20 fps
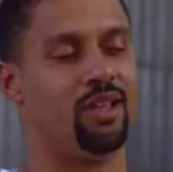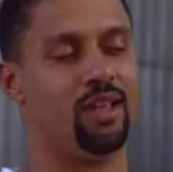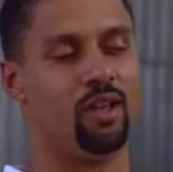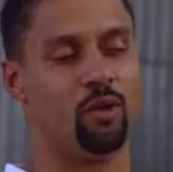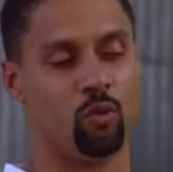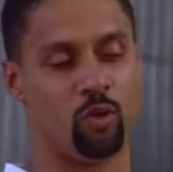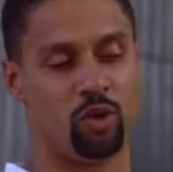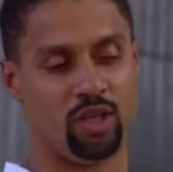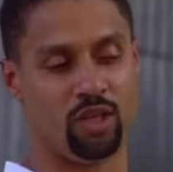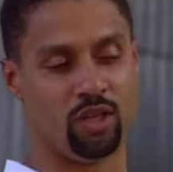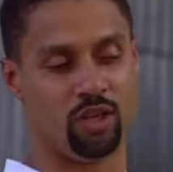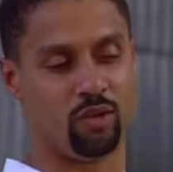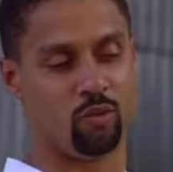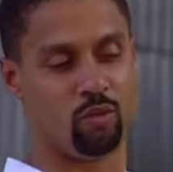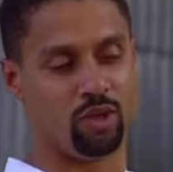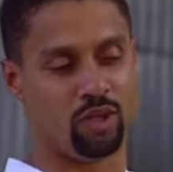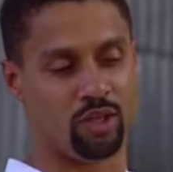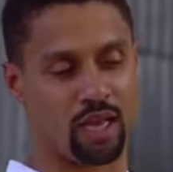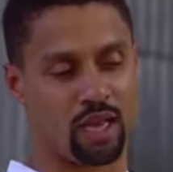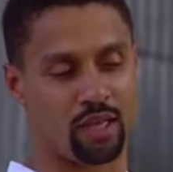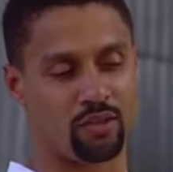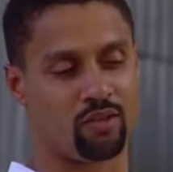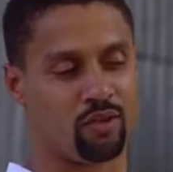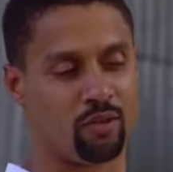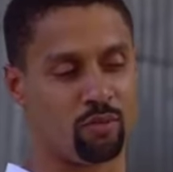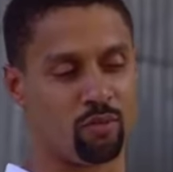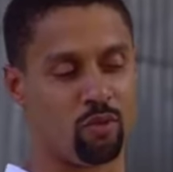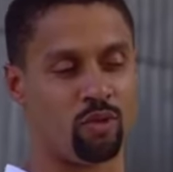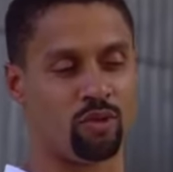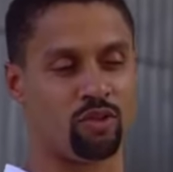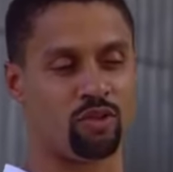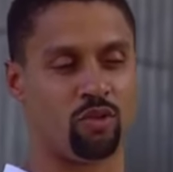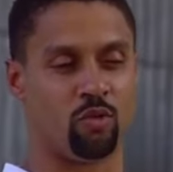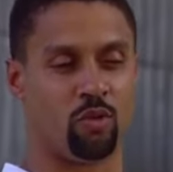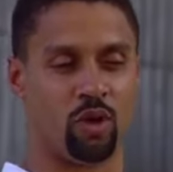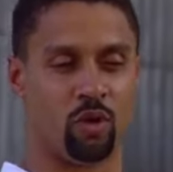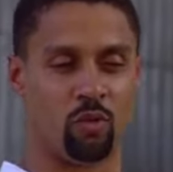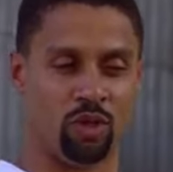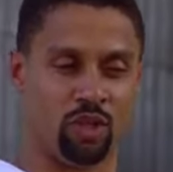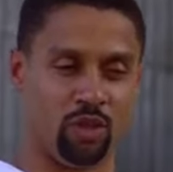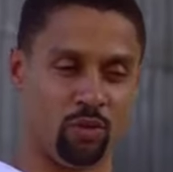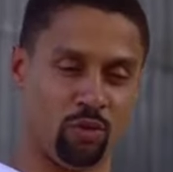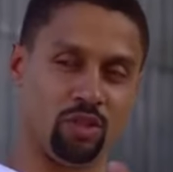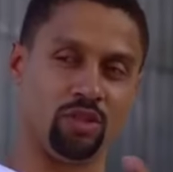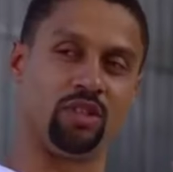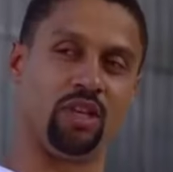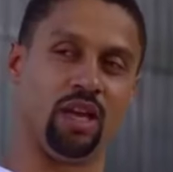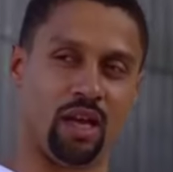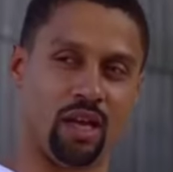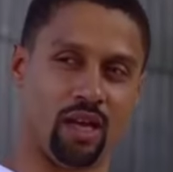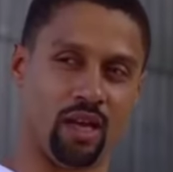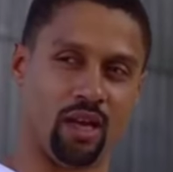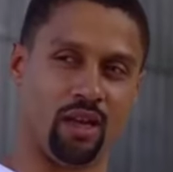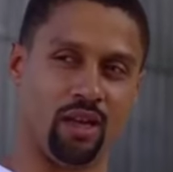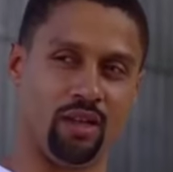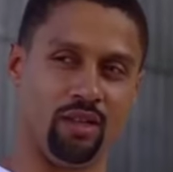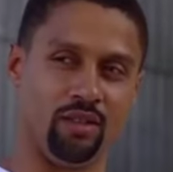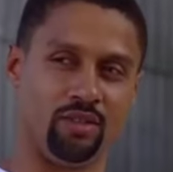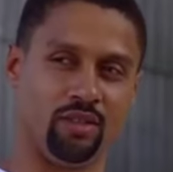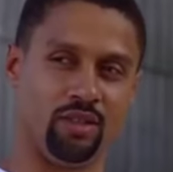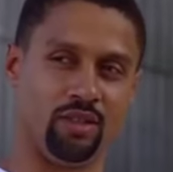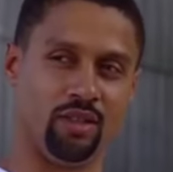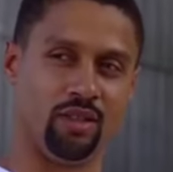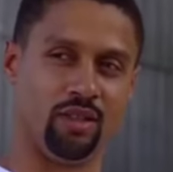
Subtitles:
When he got to the point to where when he went to Hajj,